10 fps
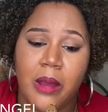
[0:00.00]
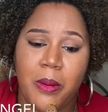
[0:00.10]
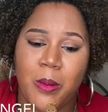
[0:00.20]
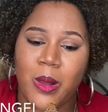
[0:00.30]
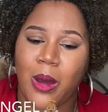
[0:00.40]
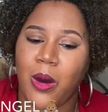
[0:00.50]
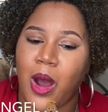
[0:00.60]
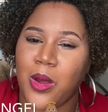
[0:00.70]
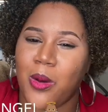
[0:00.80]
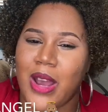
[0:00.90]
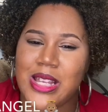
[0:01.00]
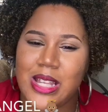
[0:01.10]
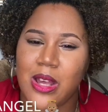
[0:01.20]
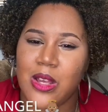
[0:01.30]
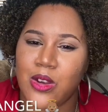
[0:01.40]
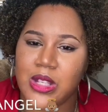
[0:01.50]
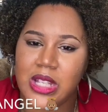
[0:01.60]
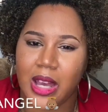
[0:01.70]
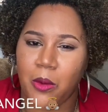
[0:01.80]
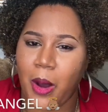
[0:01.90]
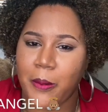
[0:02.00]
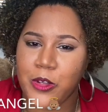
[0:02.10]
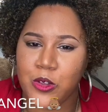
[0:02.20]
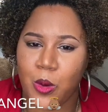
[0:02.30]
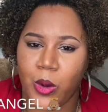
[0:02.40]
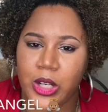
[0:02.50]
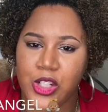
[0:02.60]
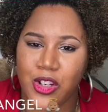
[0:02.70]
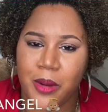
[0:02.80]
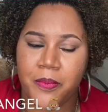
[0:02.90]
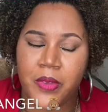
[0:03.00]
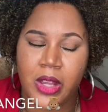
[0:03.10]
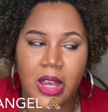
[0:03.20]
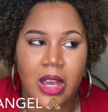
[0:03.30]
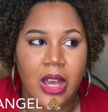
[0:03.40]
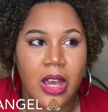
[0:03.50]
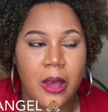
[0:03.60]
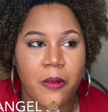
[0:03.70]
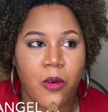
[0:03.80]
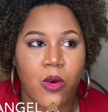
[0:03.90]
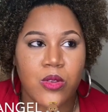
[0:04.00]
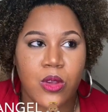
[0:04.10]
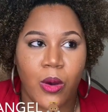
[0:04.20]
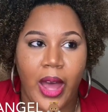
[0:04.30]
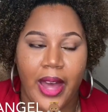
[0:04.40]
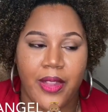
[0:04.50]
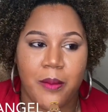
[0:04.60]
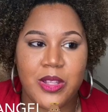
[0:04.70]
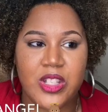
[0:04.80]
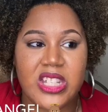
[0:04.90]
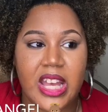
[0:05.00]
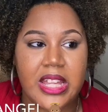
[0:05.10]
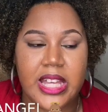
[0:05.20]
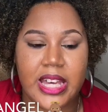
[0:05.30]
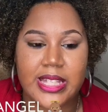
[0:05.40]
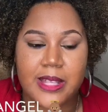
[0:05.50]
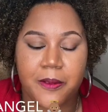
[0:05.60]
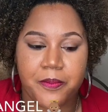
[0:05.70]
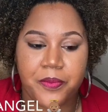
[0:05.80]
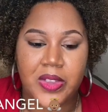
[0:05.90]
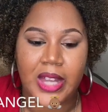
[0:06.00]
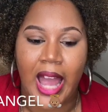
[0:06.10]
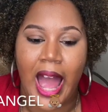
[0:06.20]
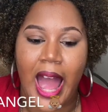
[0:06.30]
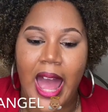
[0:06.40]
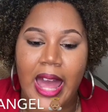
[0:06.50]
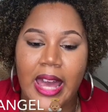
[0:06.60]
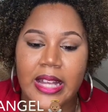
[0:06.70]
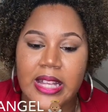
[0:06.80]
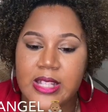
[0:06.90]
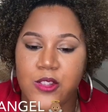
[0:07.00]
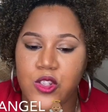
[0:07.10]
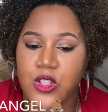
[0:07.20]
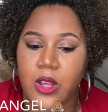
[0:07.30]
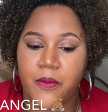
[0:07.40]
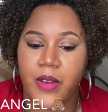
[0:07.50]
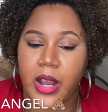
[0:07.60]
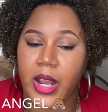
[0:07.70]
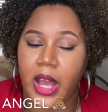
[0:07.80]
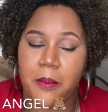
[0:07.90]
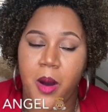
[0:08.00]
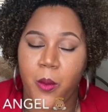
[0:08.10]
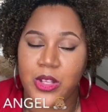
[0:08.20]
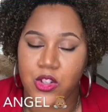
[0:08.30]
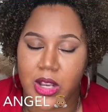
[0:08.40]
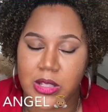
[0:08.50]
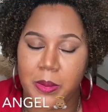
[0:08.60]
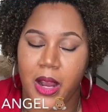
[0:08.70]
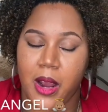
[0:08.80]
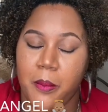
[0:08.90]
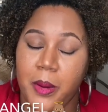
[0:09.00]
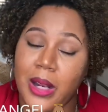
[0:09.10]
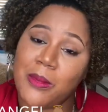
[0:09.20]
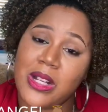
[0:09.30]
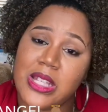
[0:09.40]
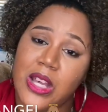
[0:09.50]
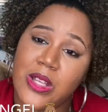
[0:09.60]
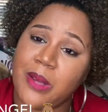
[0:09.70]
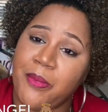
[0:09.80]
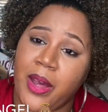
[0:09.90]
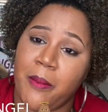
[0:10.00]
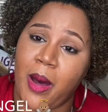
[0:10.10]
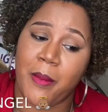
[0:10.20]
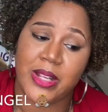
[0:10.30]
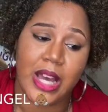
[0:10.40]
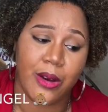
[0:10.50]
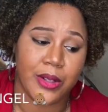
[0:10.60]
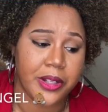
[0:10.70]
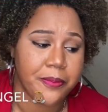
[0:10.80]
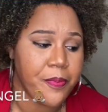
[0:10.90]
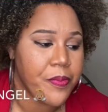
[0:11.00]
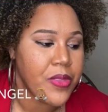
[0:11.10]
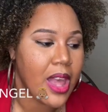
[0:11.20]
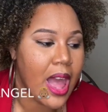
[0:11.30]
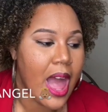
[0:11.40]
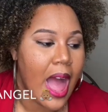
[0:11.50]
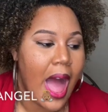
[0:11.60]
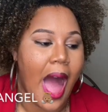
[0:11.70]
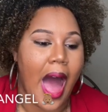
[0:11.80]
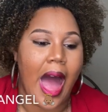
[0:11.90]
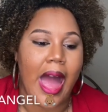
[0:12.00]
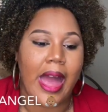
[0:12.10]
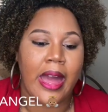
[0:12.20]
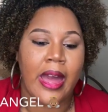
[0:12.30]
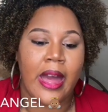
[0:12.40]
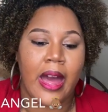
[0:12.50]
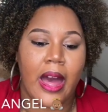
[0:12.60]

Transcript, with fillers: people are like, are you crazy? You're sick. Why would you go on a trip? Okay, let me just say this. And this is just I'm always transparent, but I'm gonna tell you something about my childhood. I